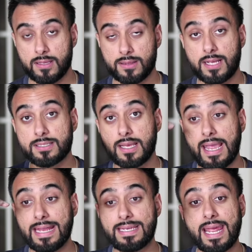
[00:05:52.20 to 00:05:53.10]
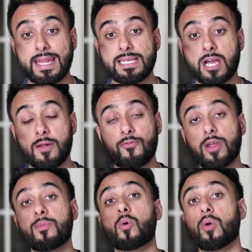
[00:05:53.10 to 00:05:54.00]
that's a daily time
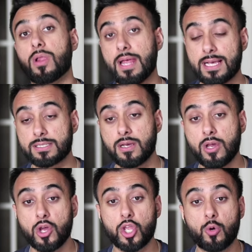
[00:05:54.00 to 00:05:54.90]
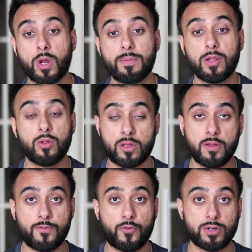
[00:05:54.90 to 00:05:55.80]
frame or less, you want to be
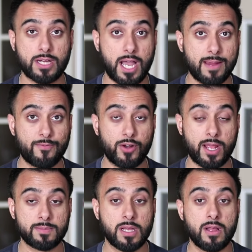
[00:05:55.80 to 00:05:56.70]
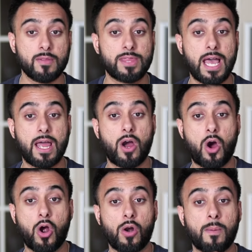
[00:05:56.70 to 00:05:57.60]
looking for time frames that
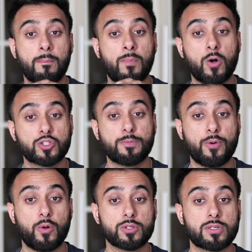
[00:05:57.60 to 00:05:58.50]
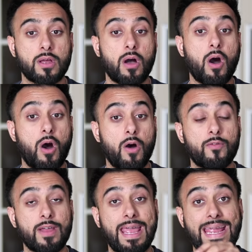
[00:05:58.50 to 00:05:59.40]
are multiples
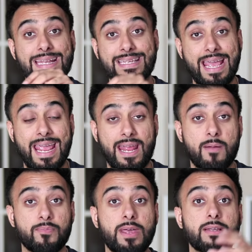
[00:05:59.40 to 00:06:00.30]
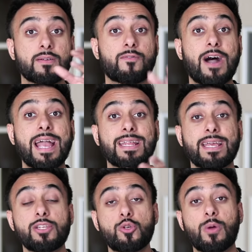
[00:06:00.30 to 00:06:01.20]
of a day, that divide
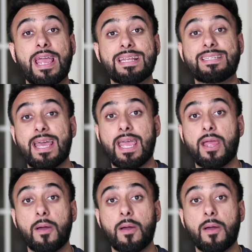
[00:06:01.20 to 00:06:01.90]
into a day